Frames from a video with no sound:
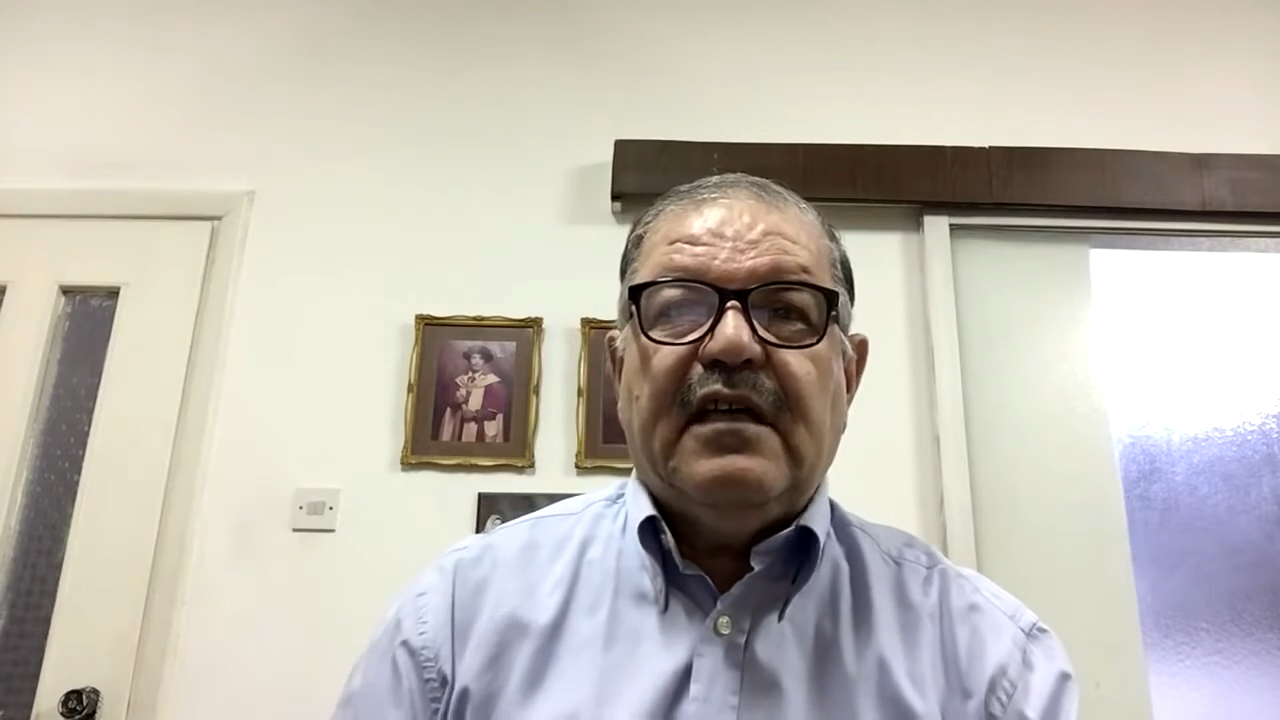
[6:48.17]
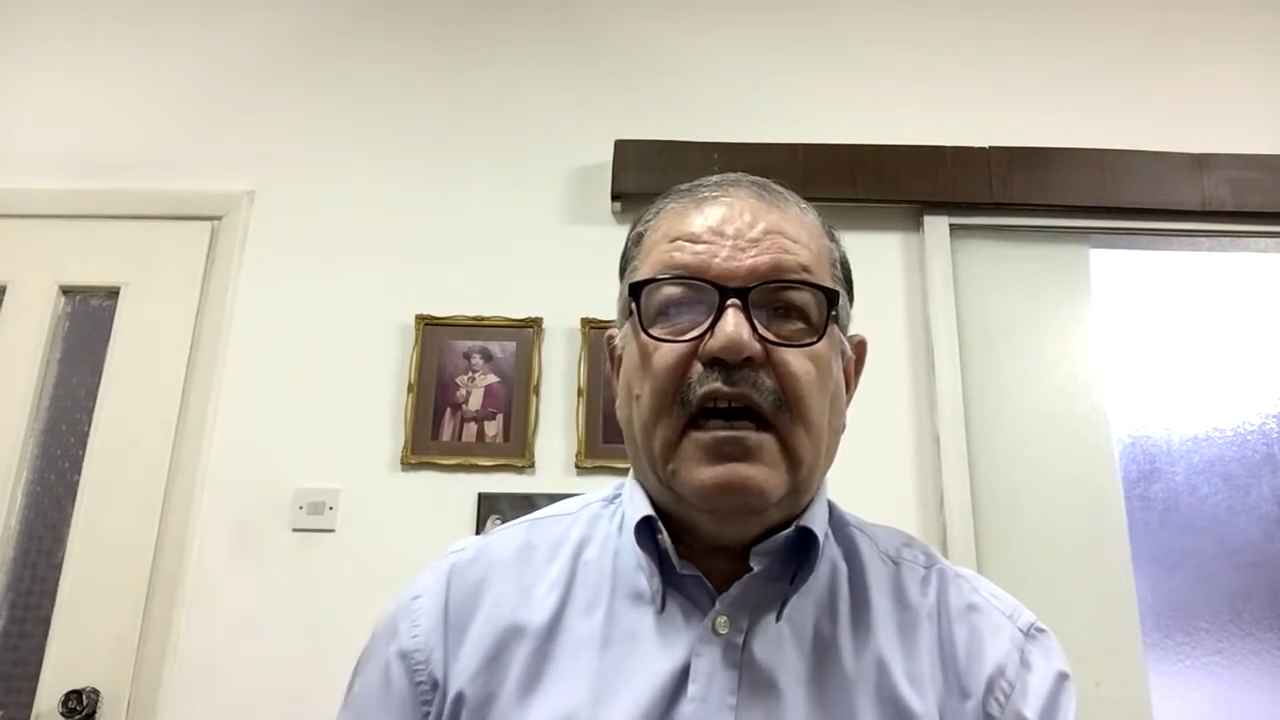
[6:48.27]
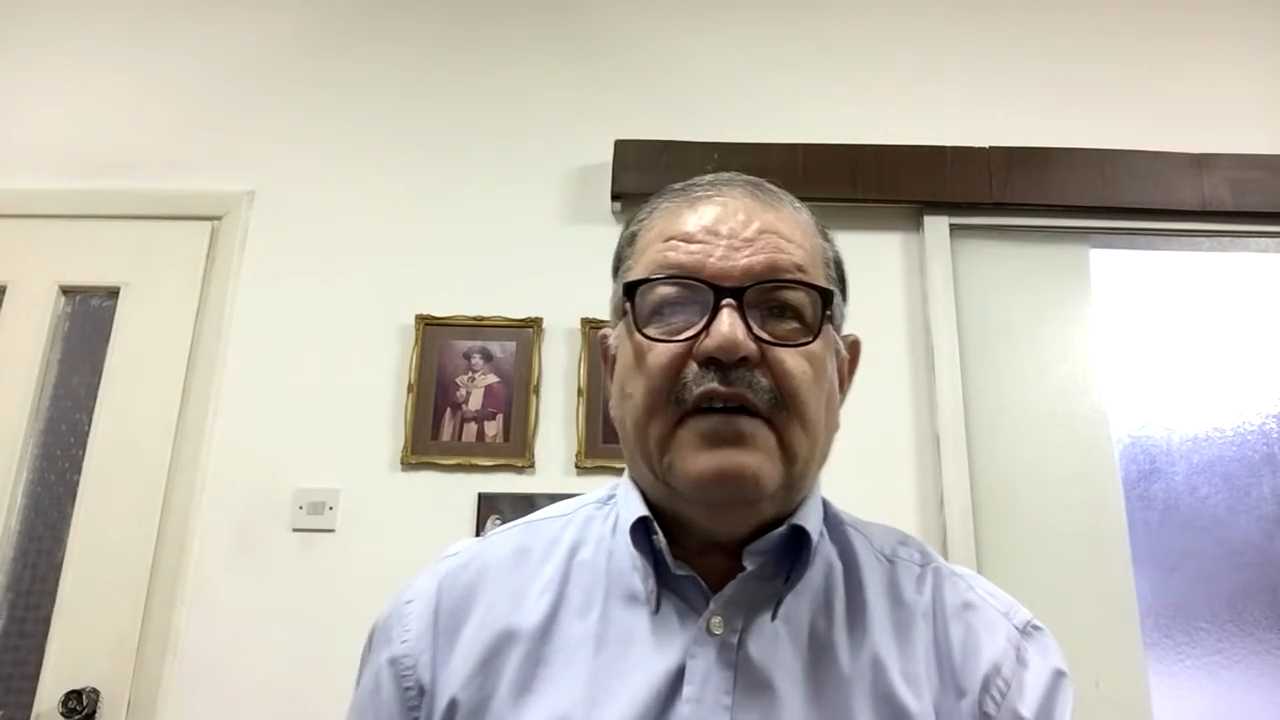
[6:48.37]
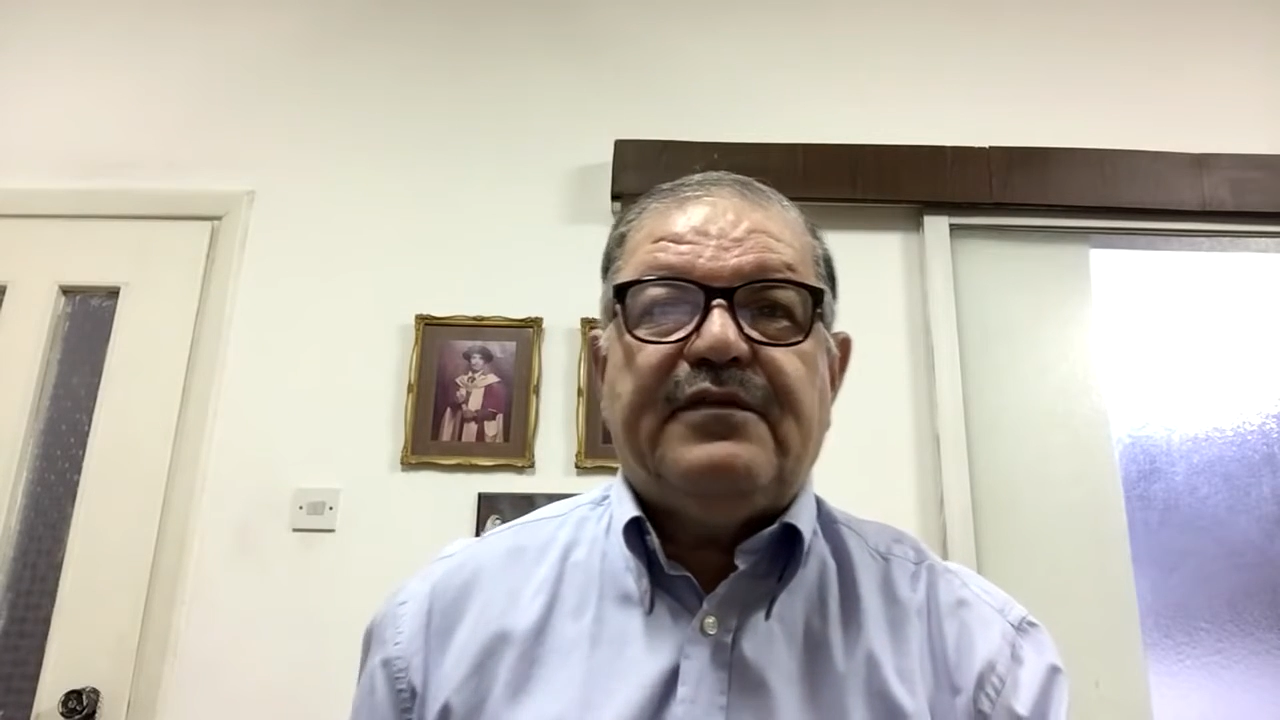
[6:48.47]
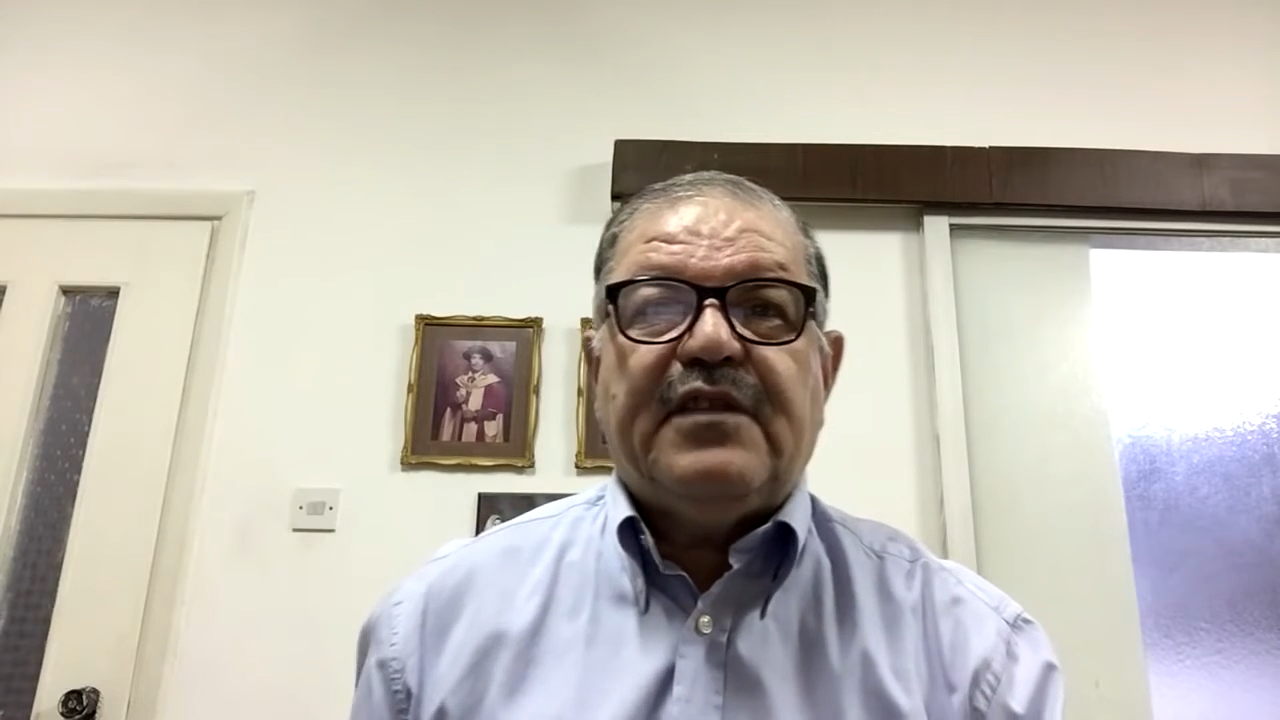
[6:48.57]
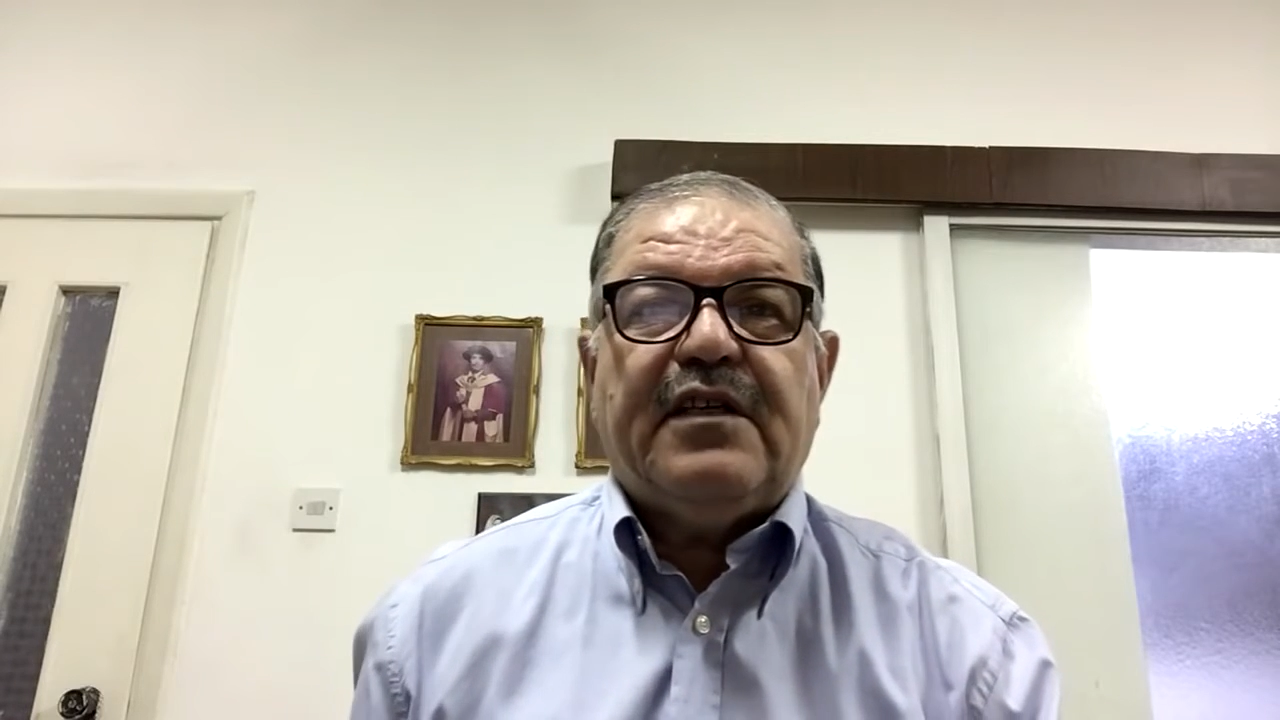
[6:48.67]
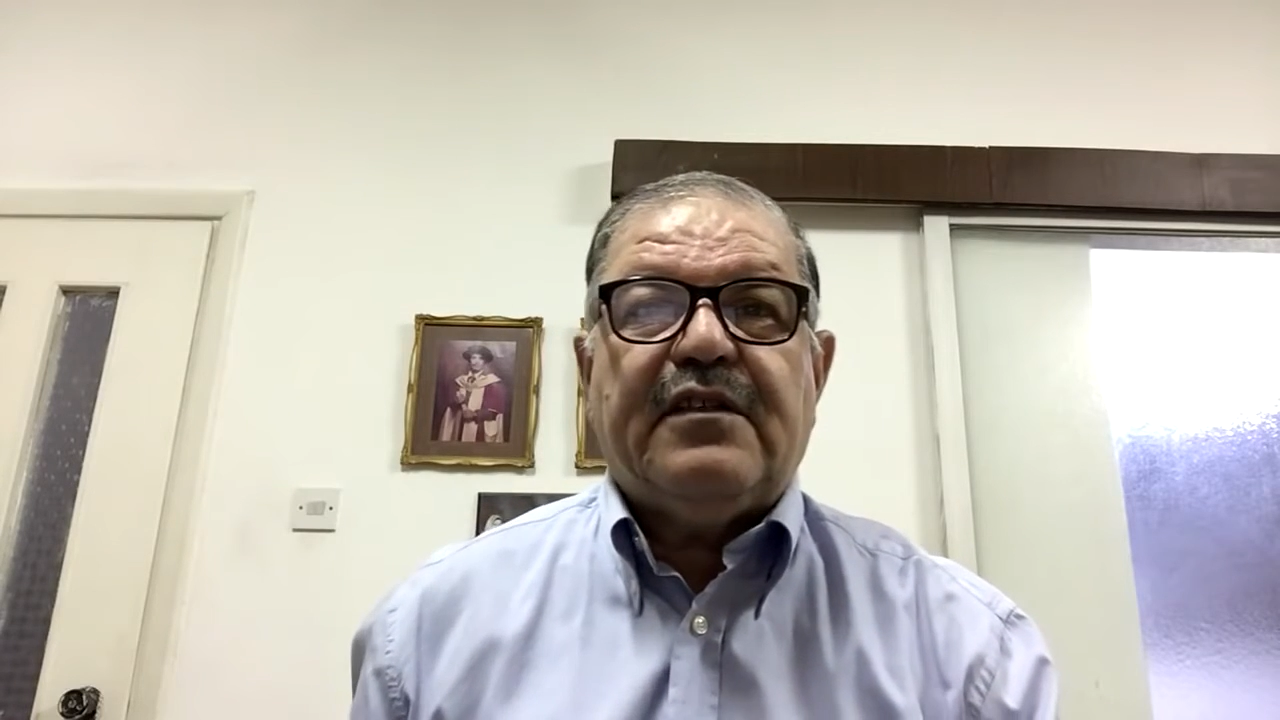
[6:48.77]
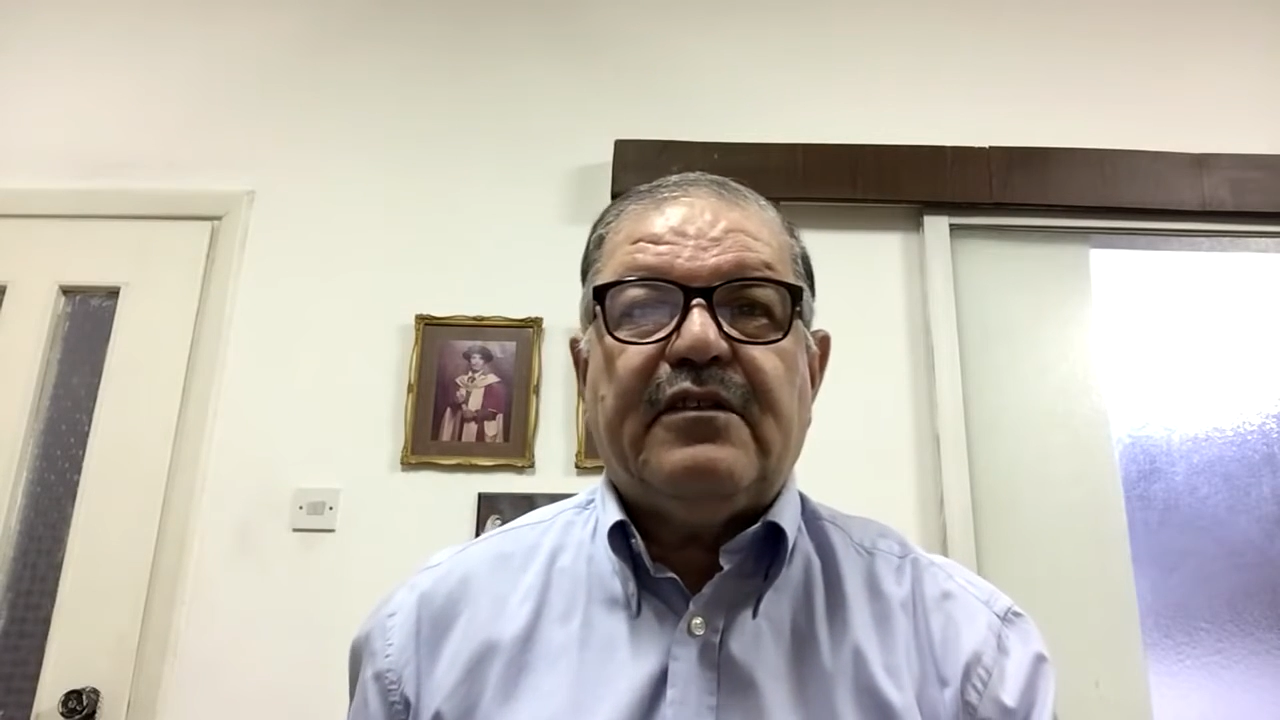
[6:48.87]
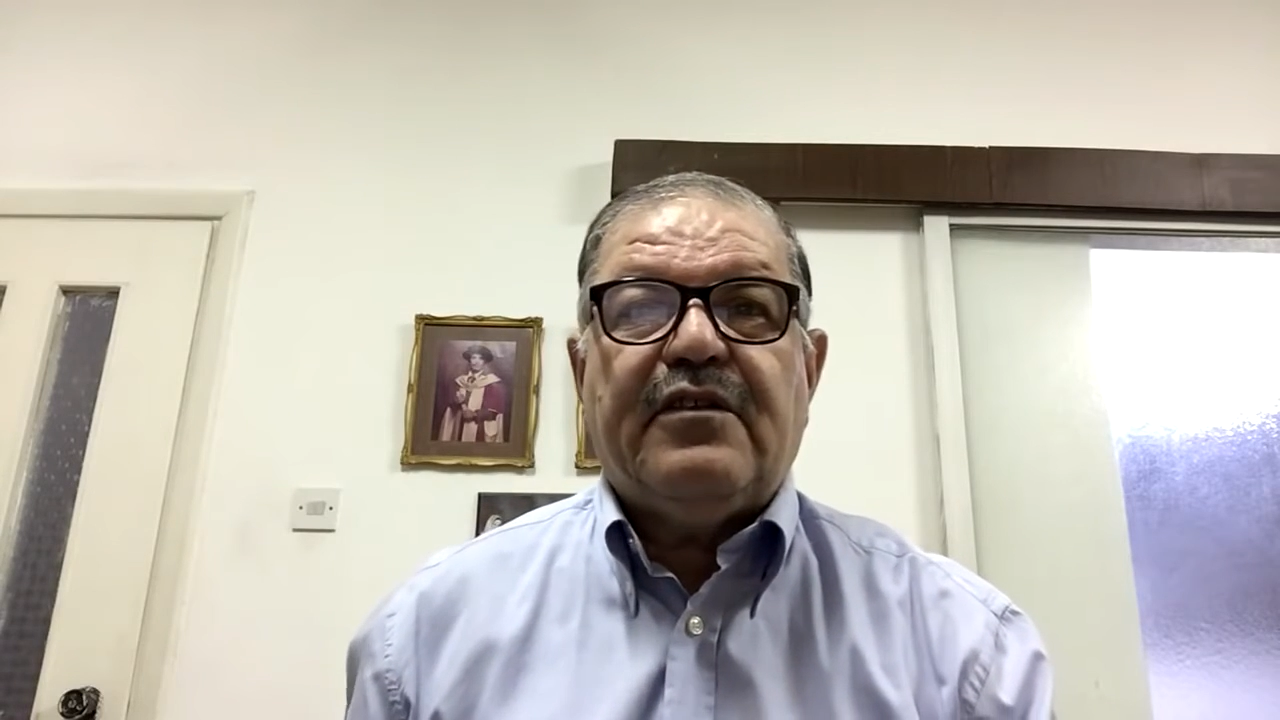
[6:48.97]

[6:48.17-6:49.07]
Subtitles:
after